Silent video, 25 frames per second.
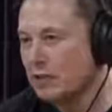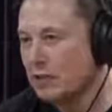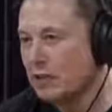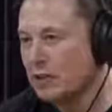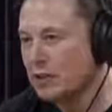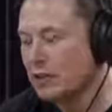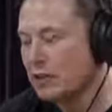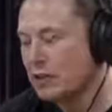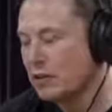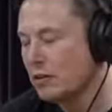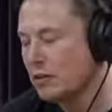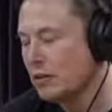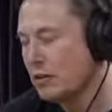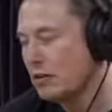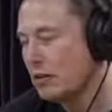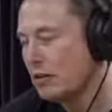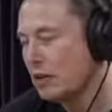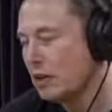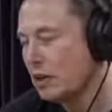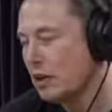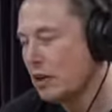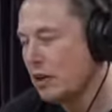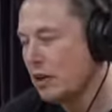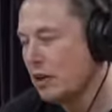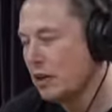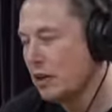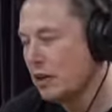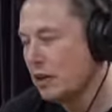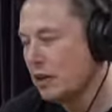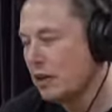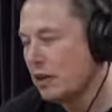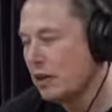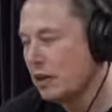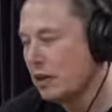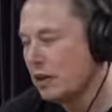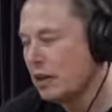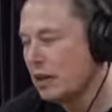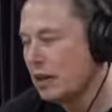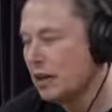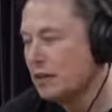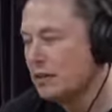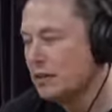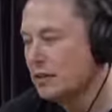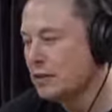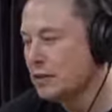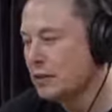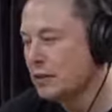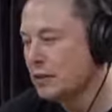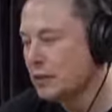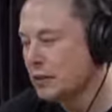So now let's
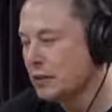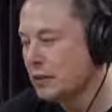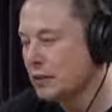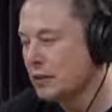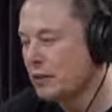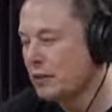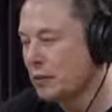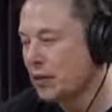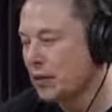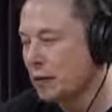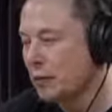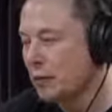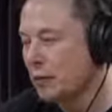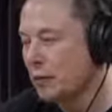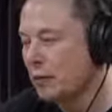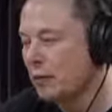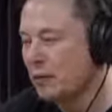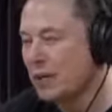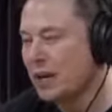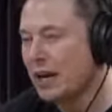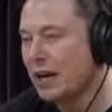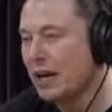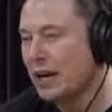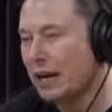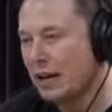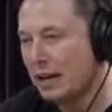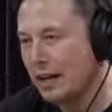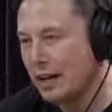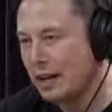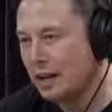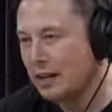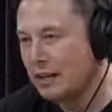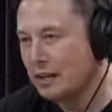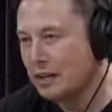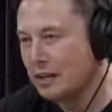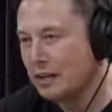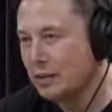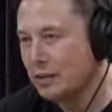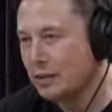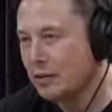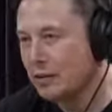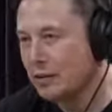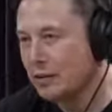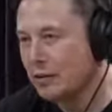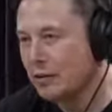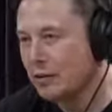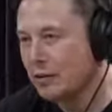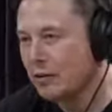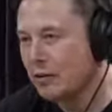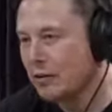assume it's sort of like a benign AI
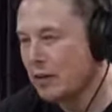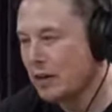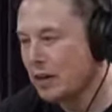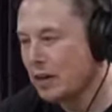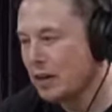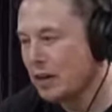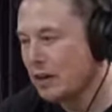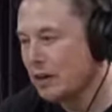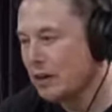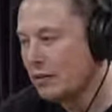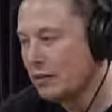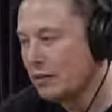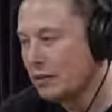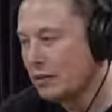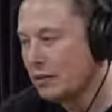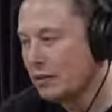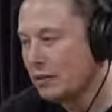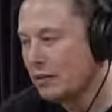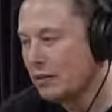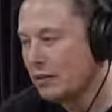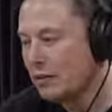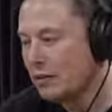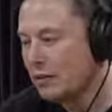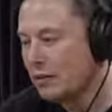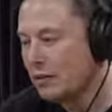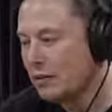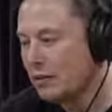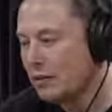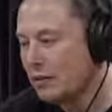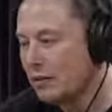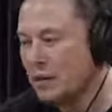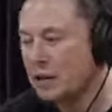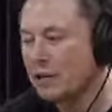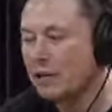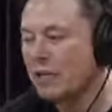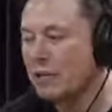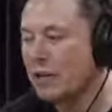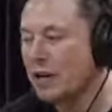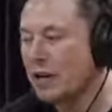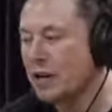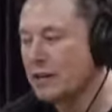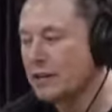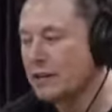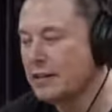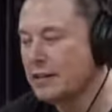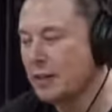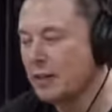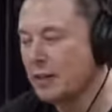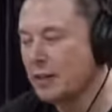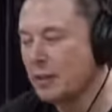scenario. Even in a benign
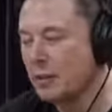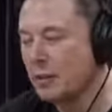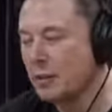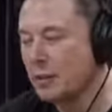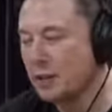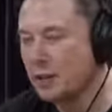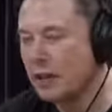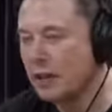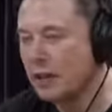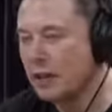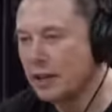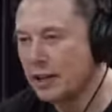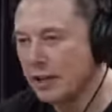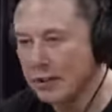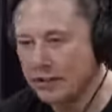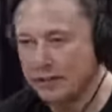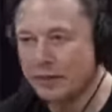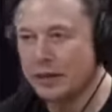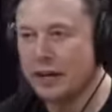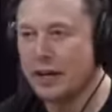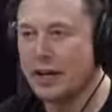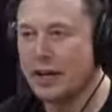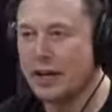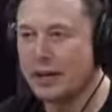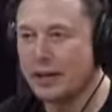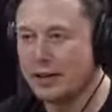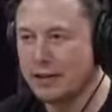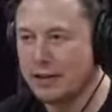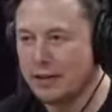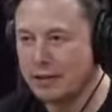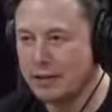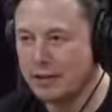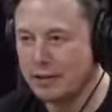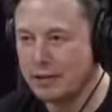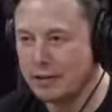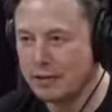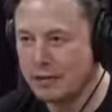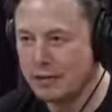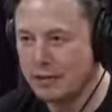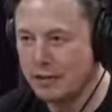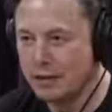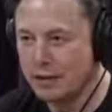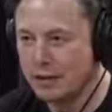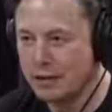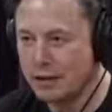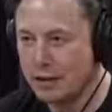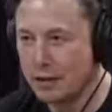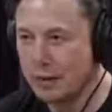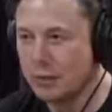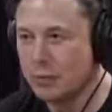scenario, we're kind of left behind.
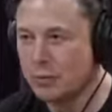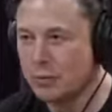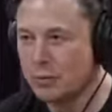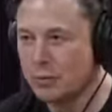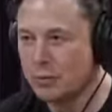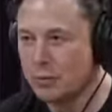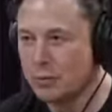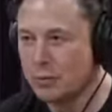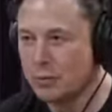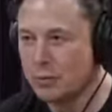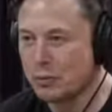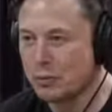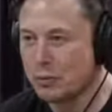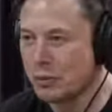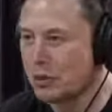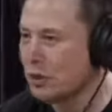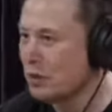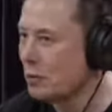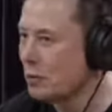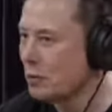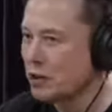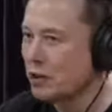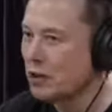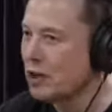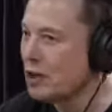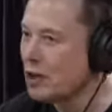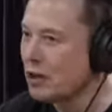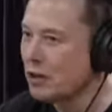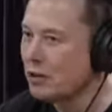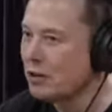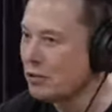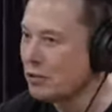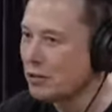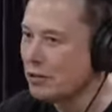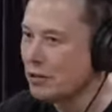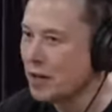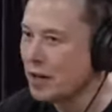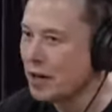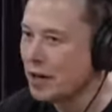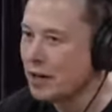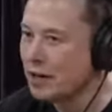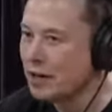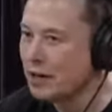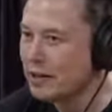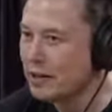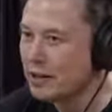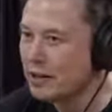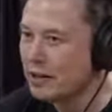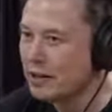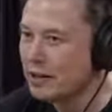We're not along for the ride.
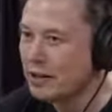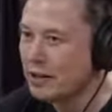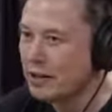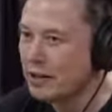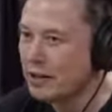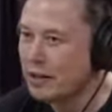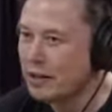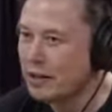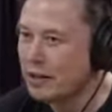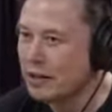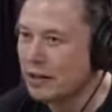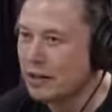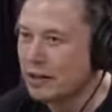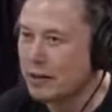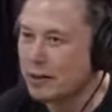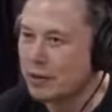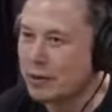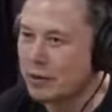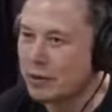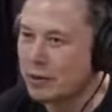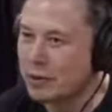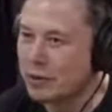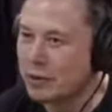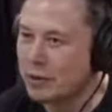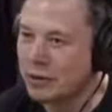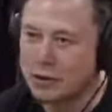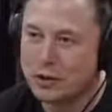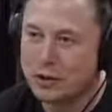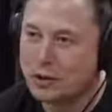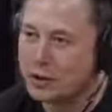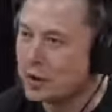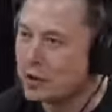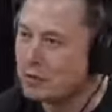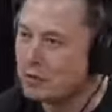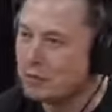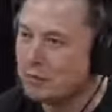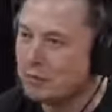We're just too dumb.